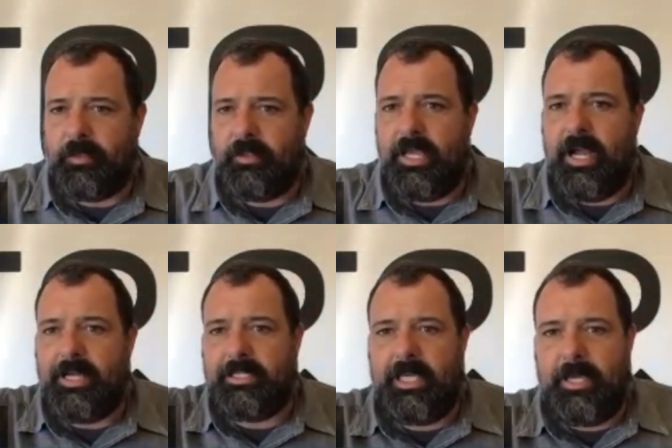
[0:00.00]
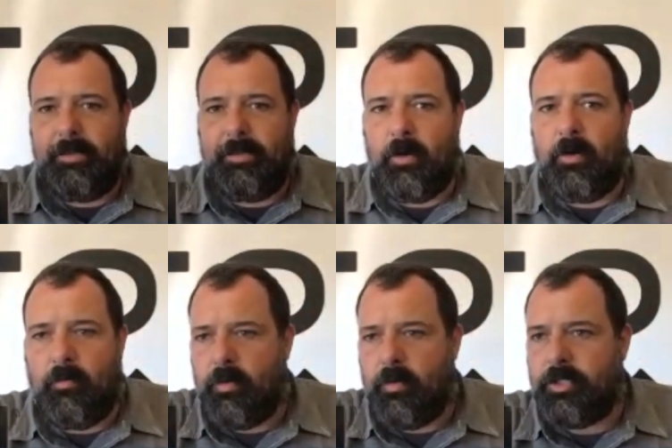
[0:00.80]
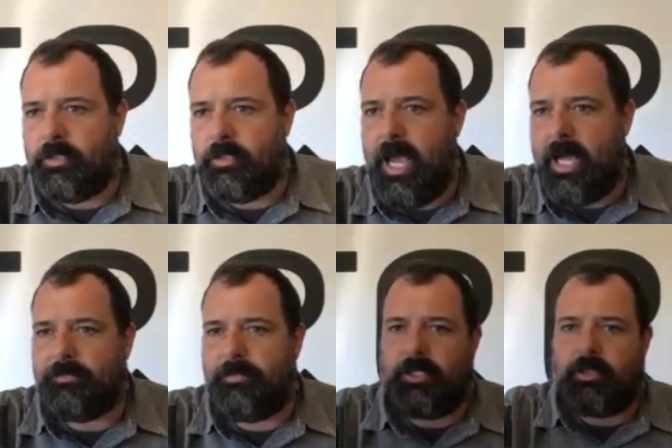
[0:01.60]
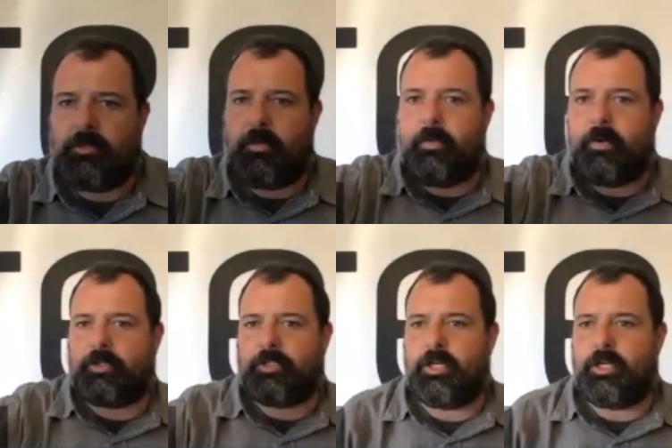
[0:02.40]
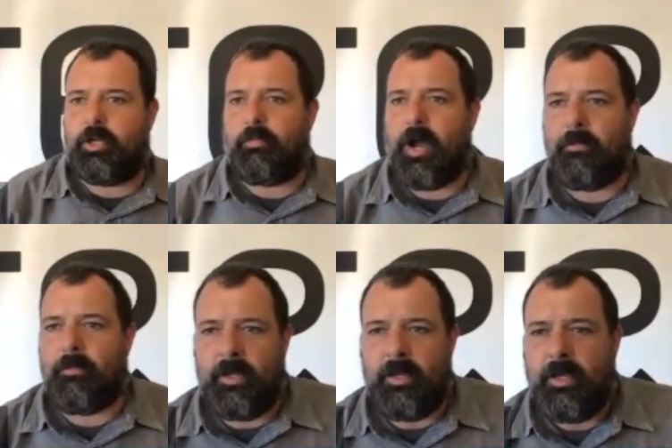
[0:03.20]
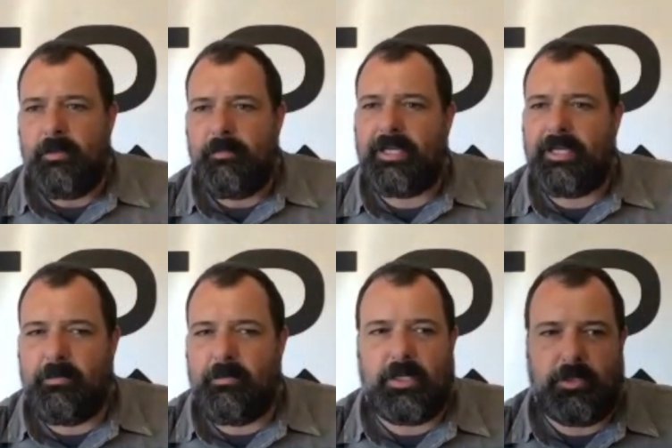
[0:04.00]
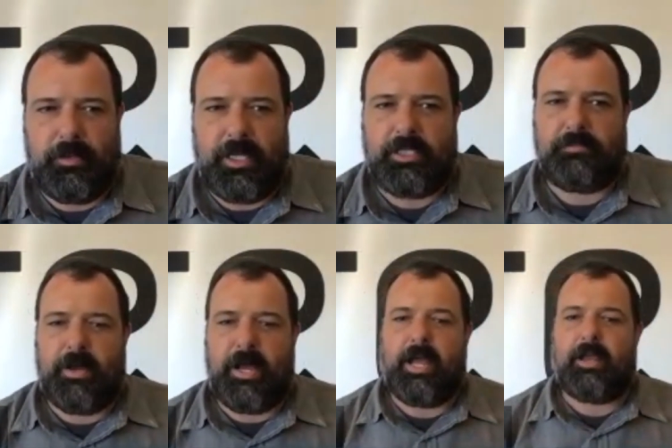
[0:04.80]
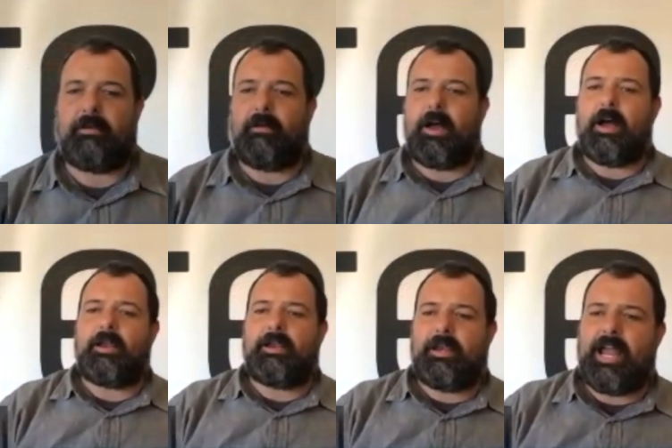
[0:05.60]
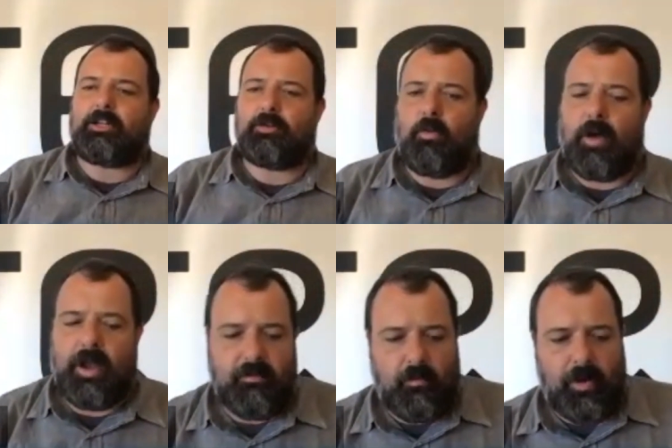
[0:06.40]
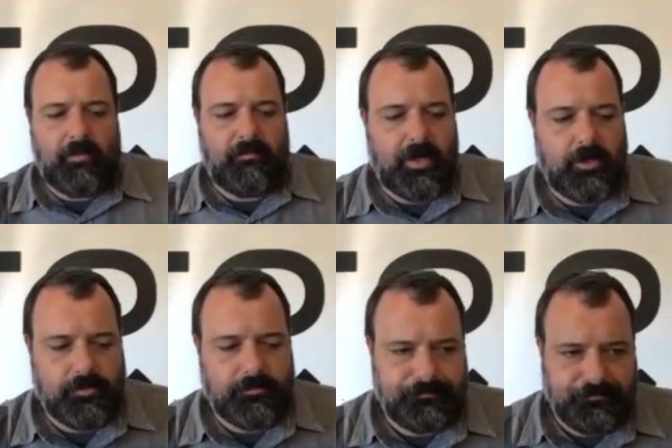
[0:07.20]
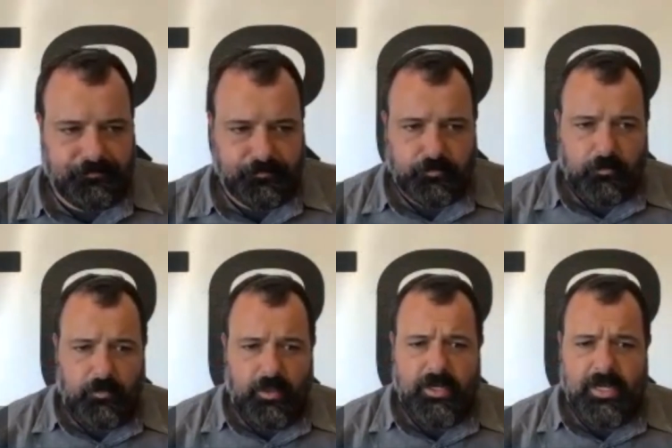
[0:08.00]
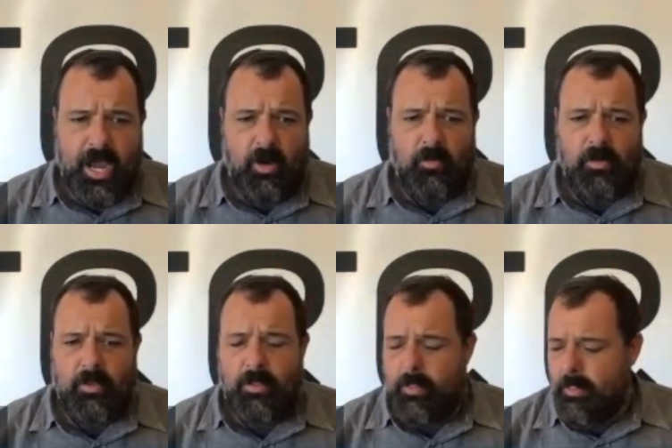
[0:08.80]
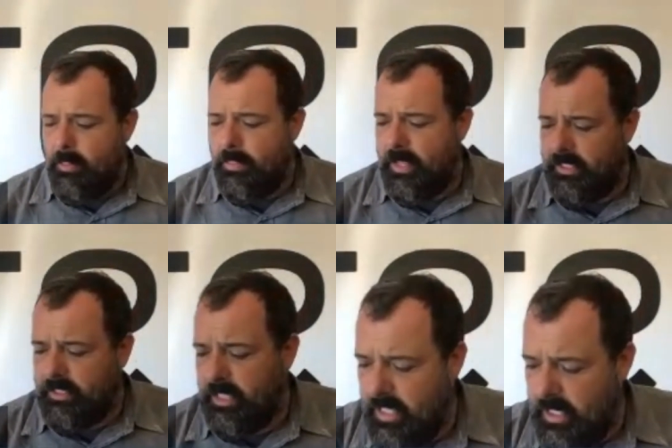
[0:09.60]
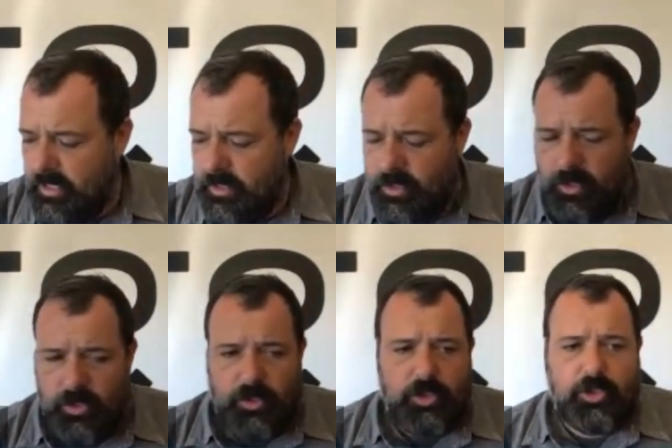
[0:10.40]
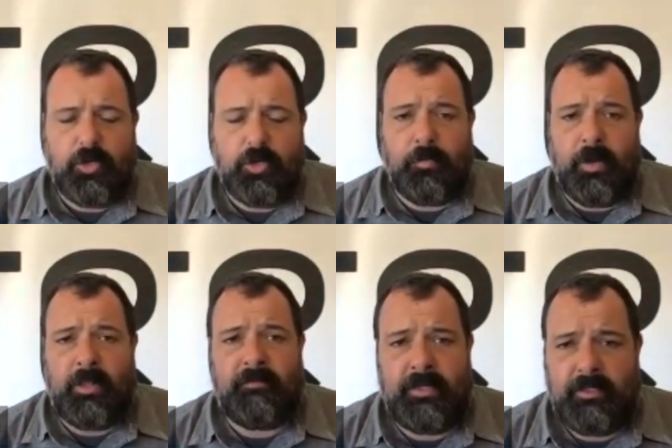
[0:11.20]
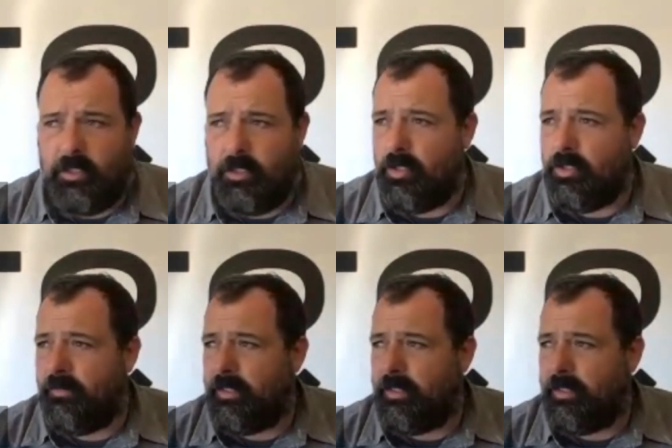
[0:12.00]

they got to keep their original tax basis when purchasing a new property because they were displaced by uh, natural wire, wildfires now this is super relevant to those of